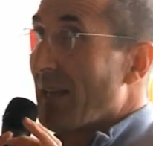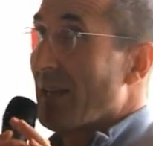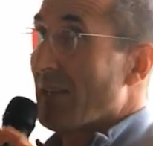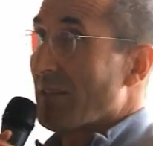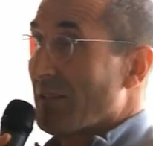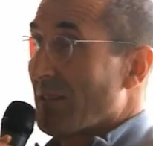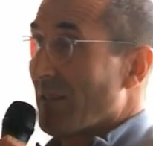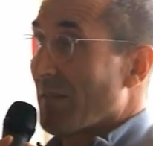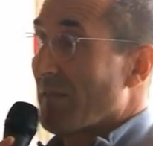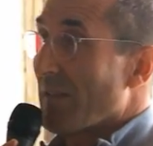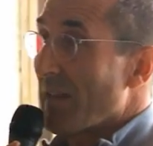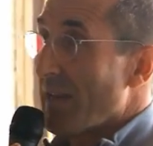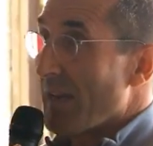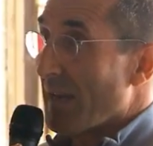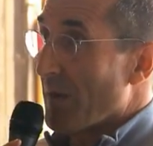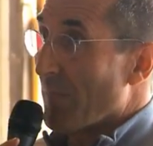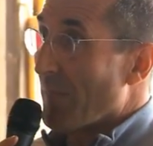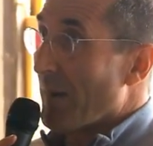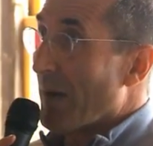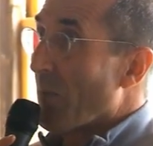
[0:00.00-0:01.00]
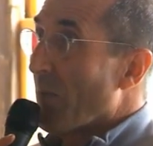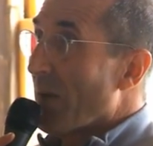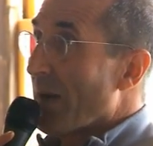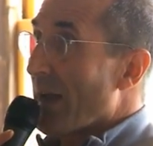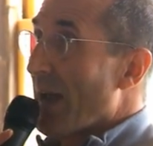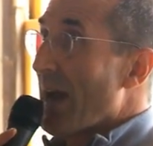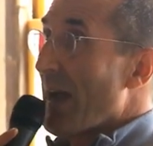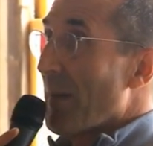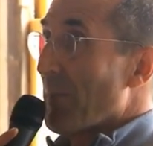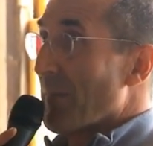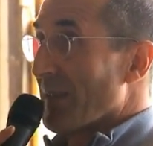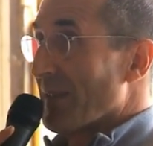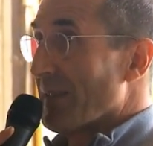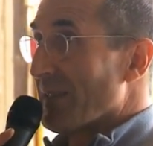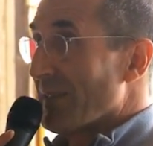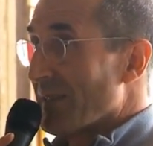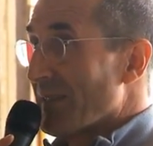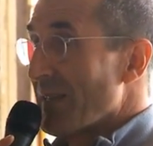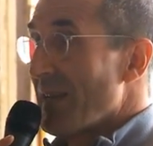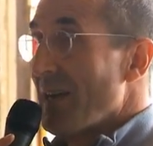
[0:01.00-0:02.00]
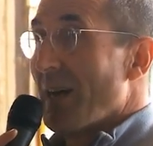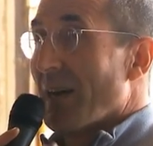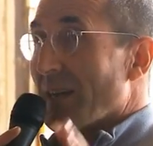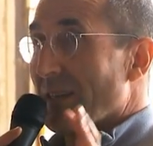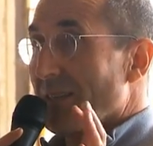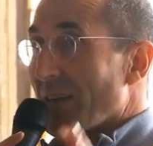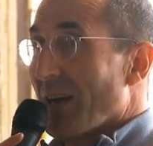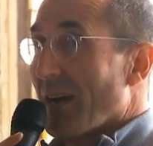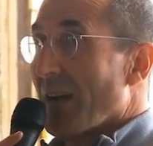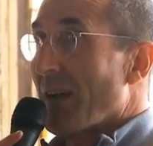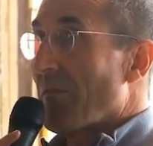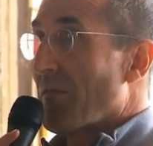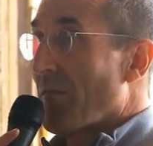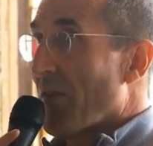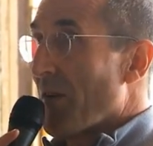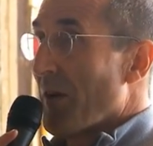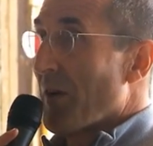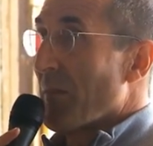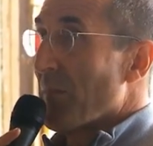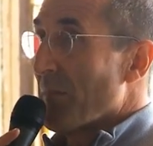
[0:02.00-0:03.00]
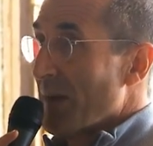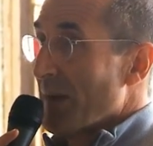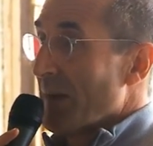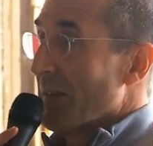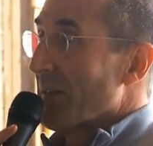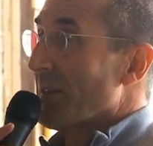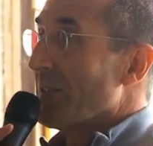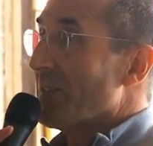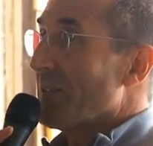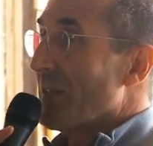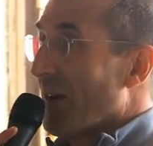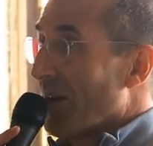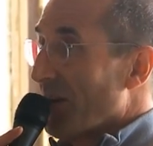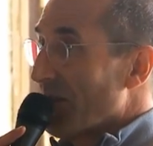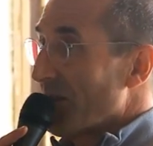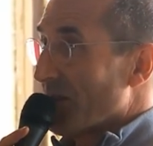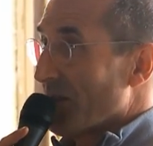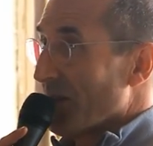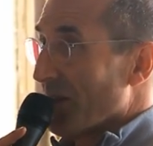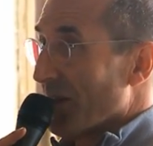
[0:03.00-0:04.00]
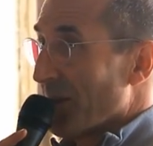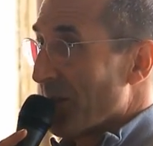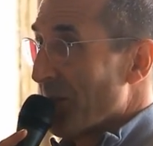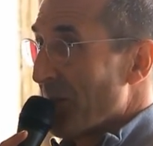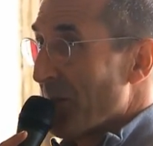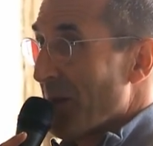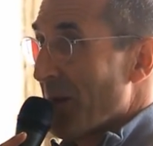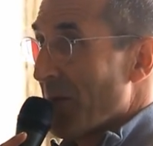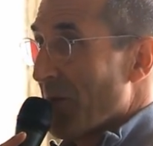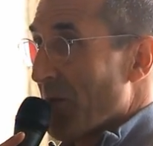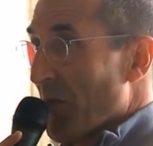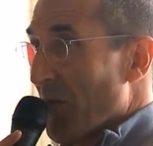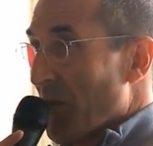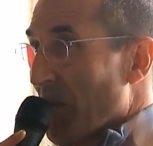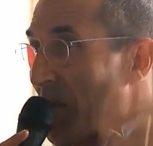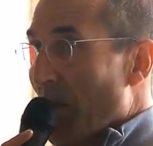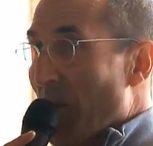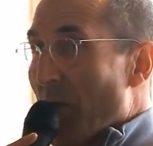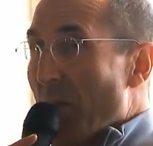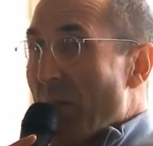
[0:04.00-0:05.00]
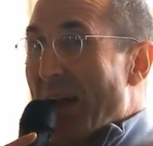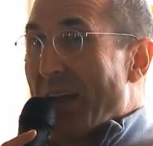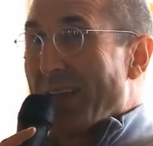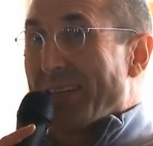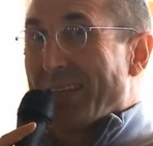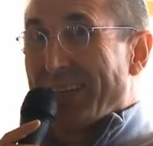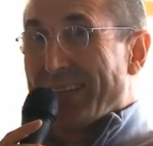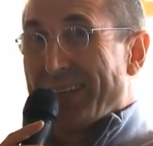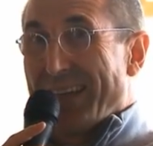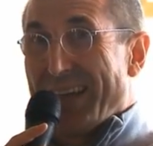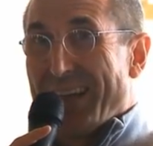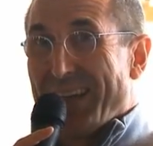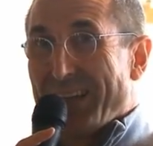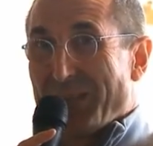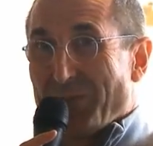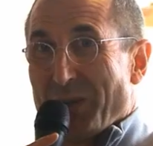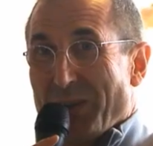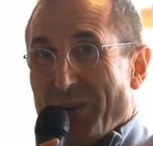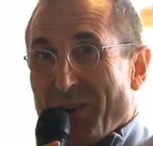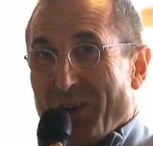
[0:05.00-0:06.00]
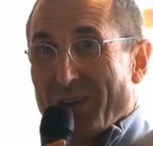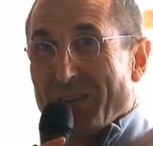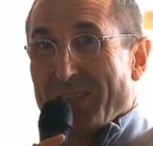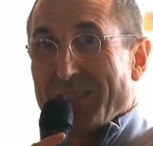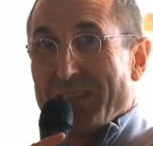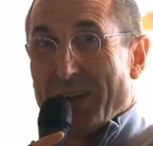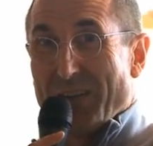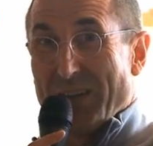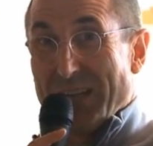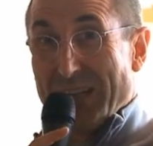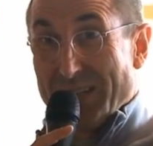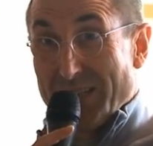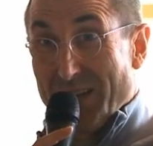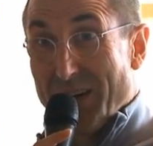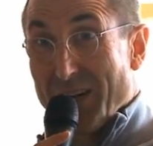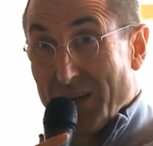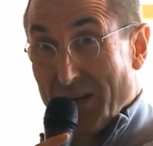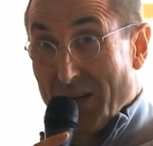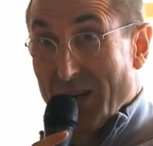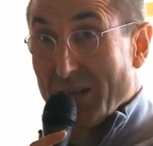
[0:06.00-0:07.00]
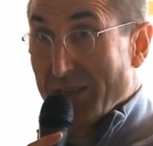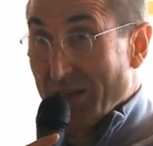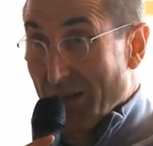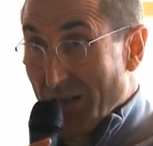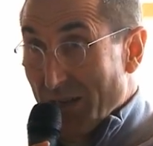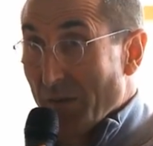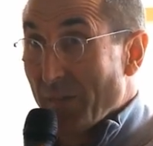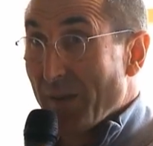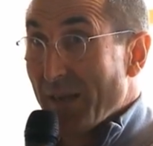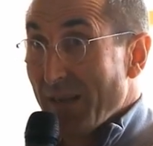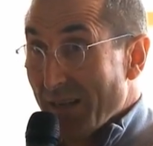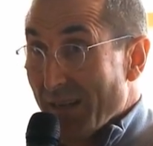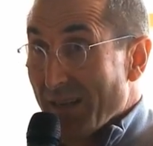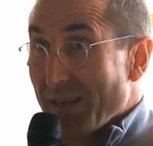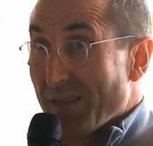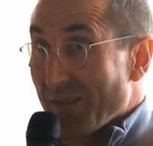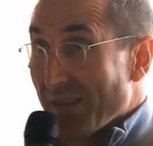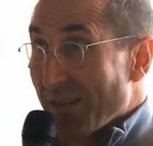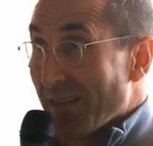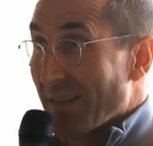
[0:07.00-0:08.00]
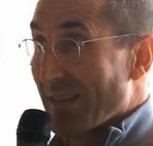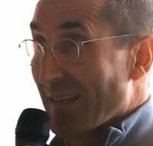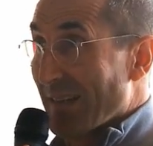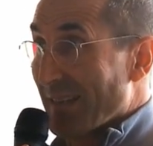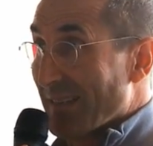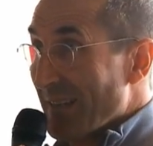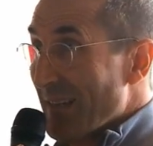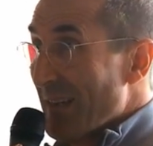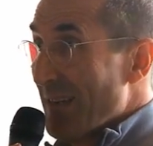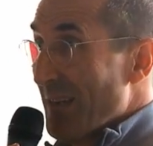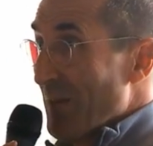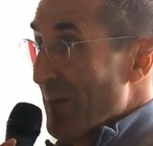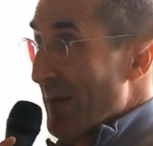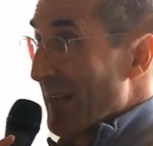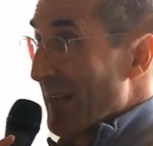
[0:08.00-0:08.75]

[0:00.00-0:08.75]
us to think about what happens aside from nostalgia for the romantic days when artists had autonomy. I don't think that we